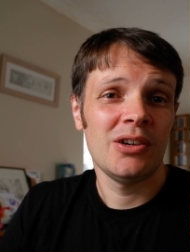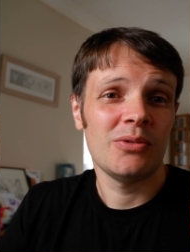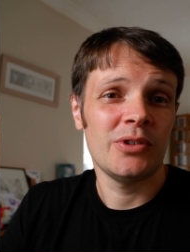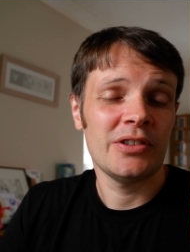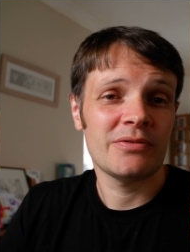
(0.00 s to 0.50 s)

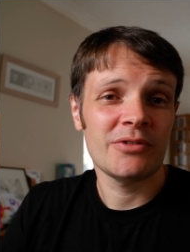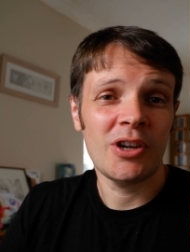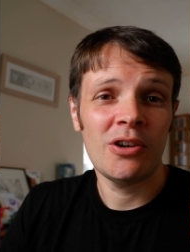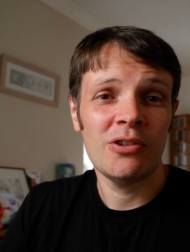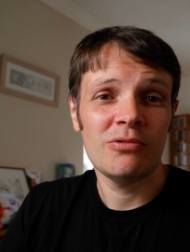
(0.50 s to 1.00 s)
with
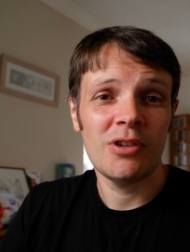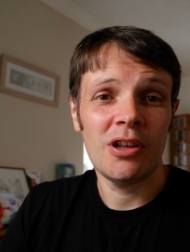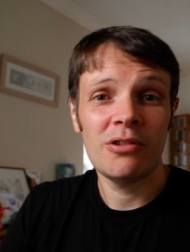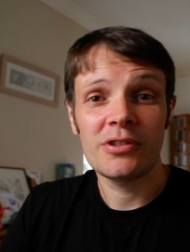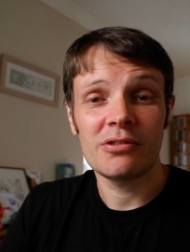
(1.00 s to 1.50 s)
no
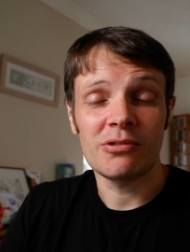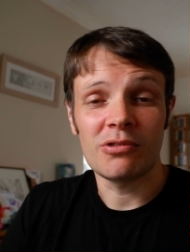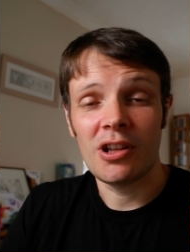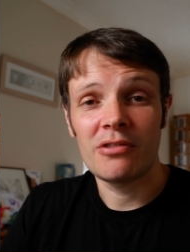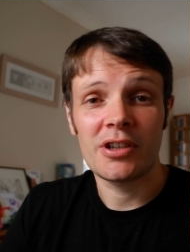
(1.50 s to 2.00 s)
low
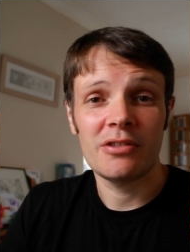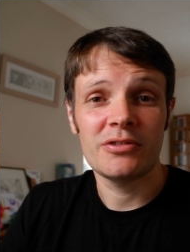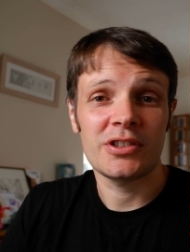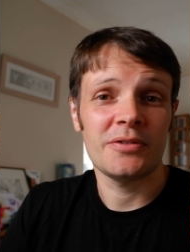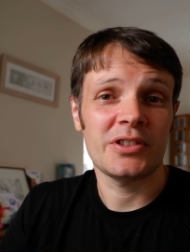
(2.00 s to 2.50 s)
or low code
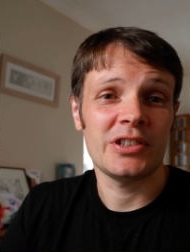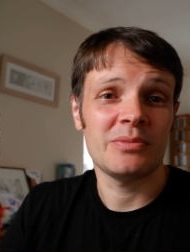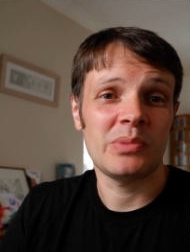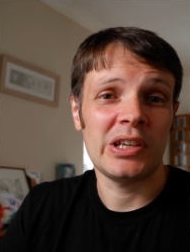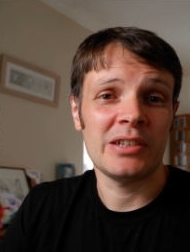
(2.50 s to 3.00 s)
services
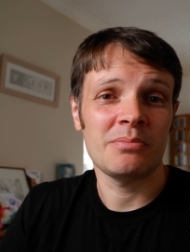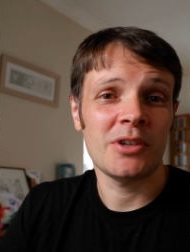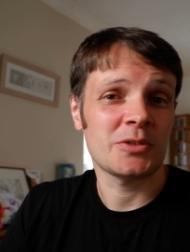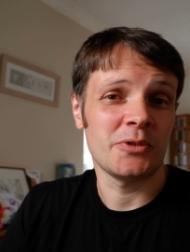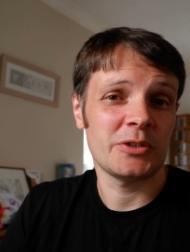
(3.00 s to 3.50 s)
being
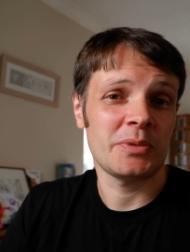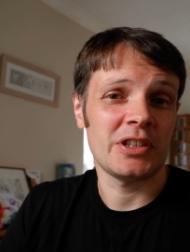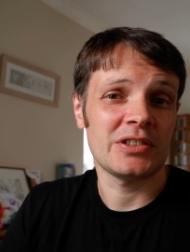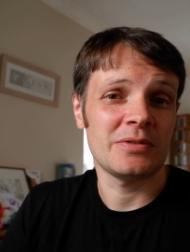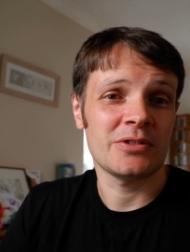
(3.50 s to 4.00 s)
much more
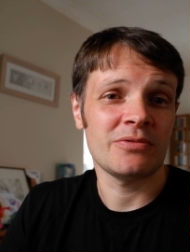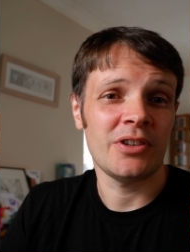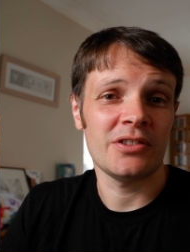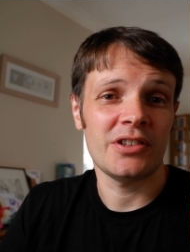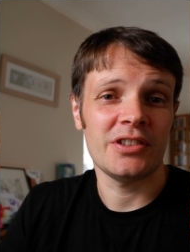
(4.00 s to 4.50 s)
expensive to
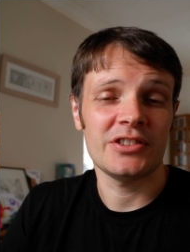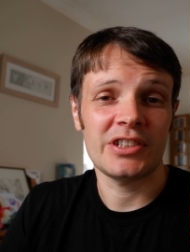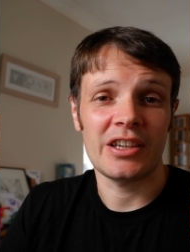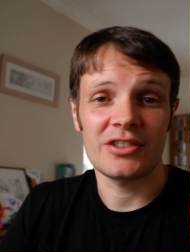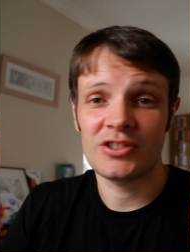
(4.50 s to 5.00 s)
run than,
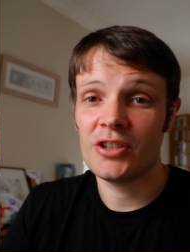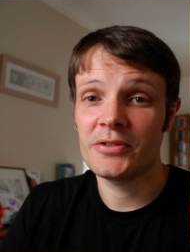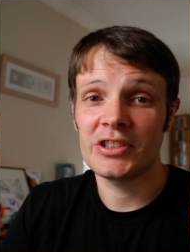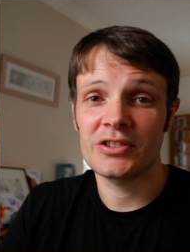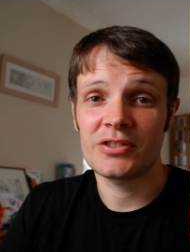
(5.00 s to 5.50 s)
say, a
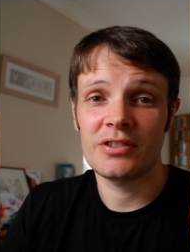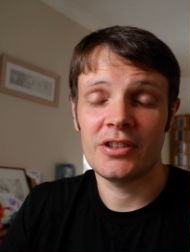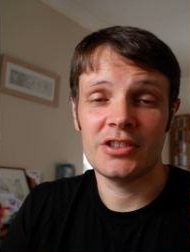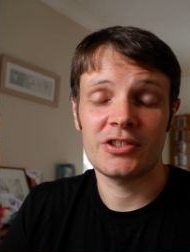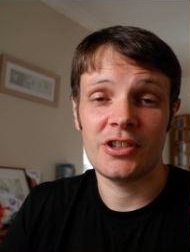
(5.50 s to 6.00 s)

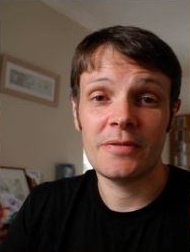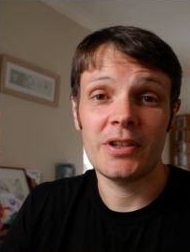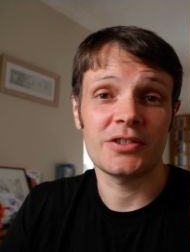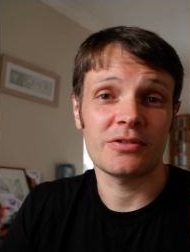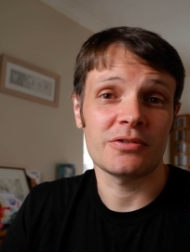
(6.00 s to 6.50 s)

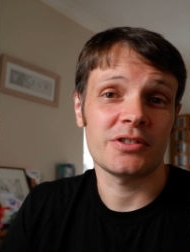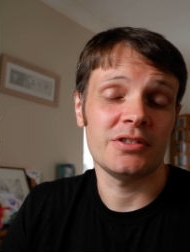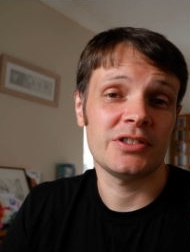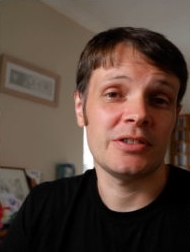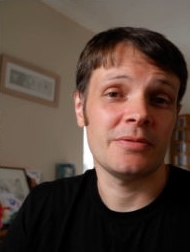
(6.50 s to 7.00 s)
serverless
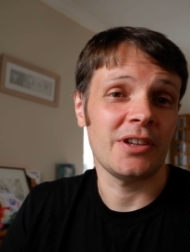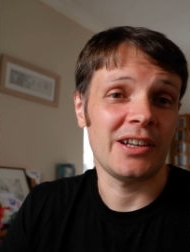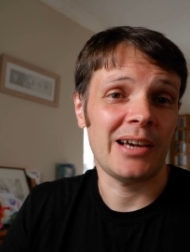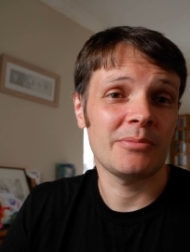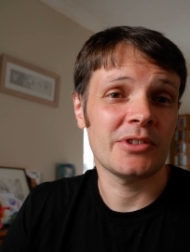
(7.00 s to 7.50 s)
alternative like
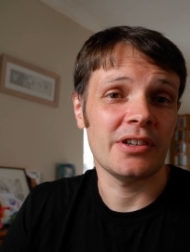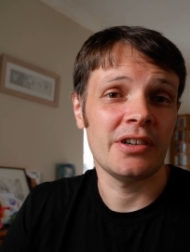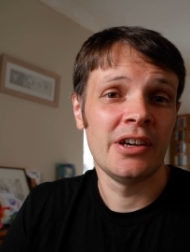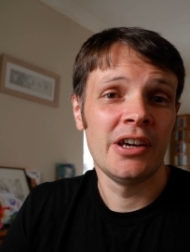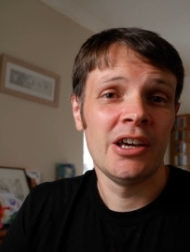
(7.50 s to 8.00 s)
Lambda,
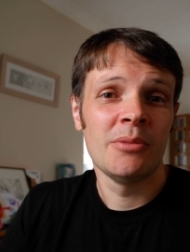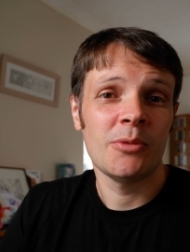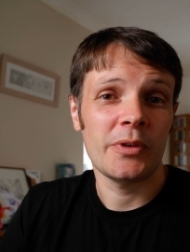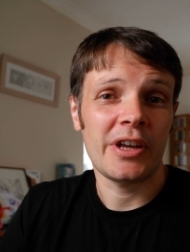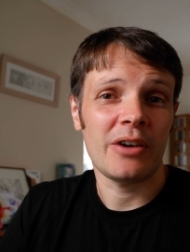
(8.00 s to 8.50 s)

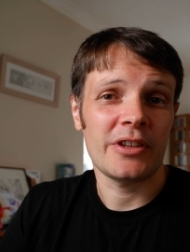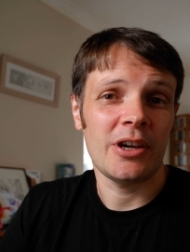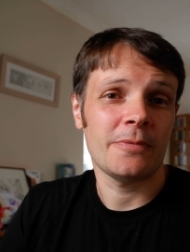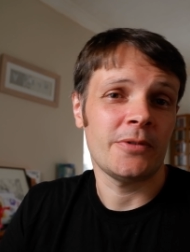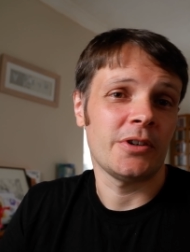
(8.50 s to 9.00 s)
but without the
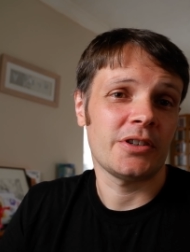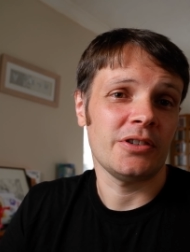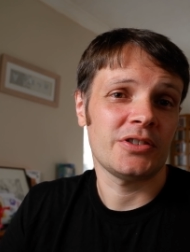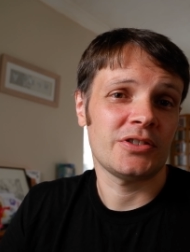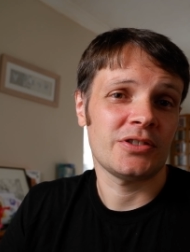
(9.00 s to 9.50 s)
upfront
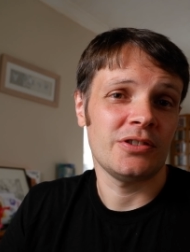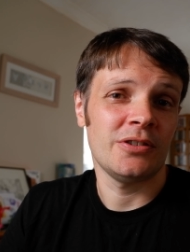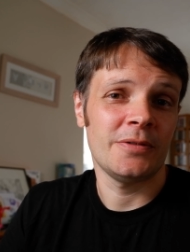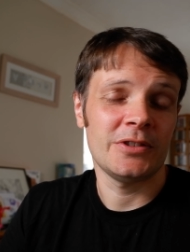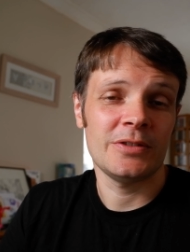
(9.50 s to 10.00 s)
costs
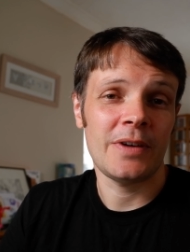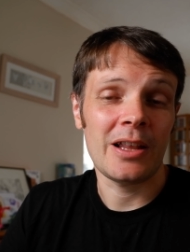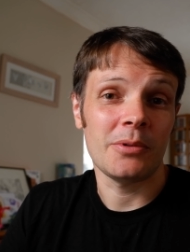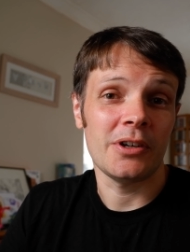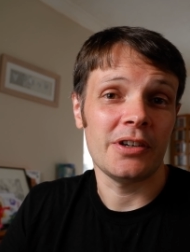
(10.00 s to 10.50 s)
of a
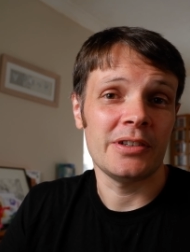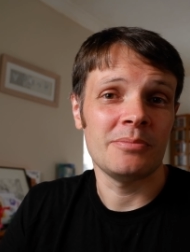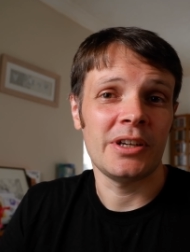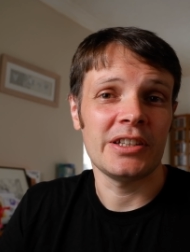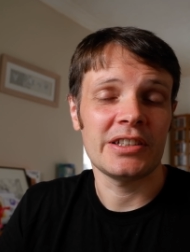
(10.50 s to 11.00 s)
developer in
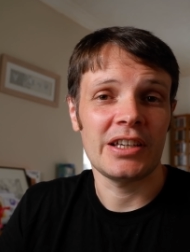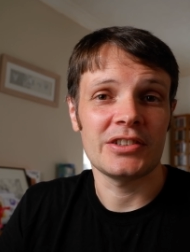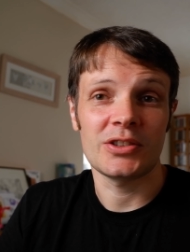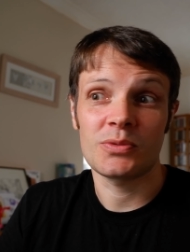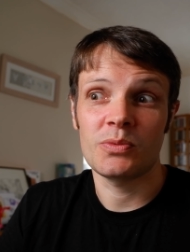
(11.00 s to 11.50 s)
many
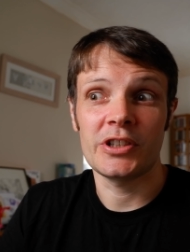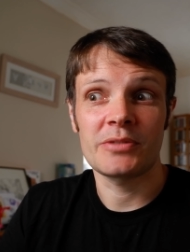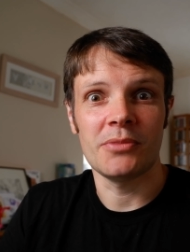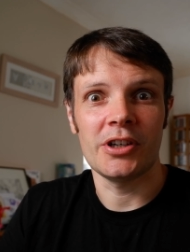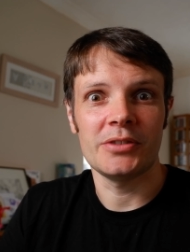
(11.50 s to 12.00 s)
cases,
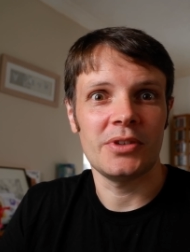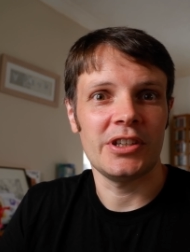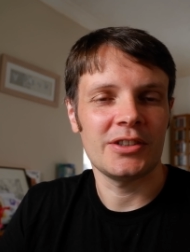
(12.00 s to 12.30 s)
which might be